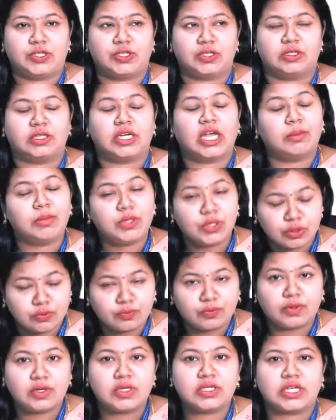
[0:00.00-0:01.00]
Coming to
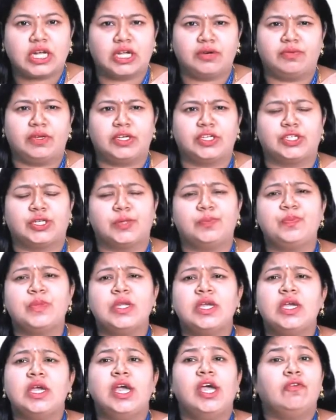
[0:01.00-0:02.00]
forced convection,
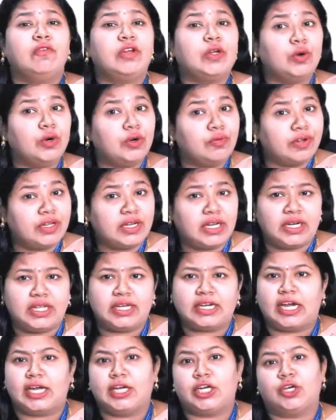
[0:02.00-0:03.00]
we don't find any
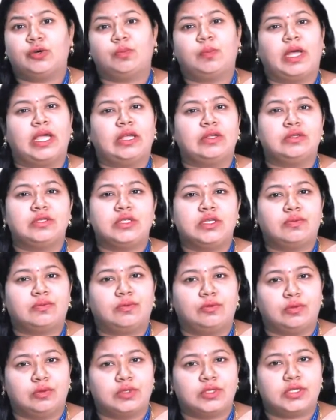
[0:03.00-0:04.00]
kind of bouncy
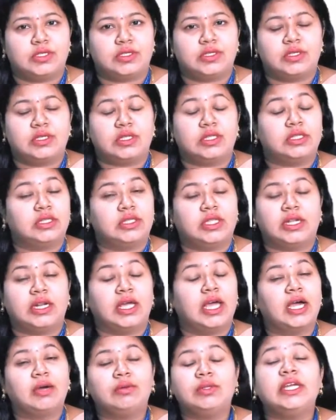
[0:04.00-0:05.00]
force. Then how
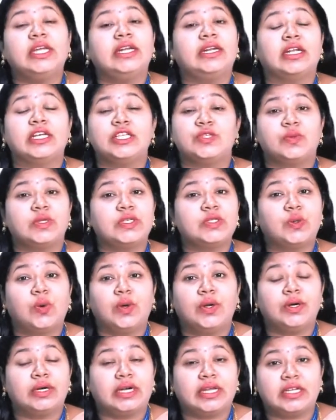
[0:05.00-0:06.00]
the heat transfer is going to
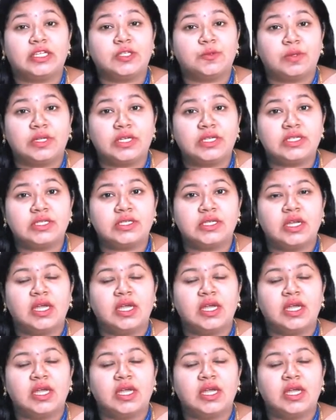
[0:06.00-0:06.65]
take place?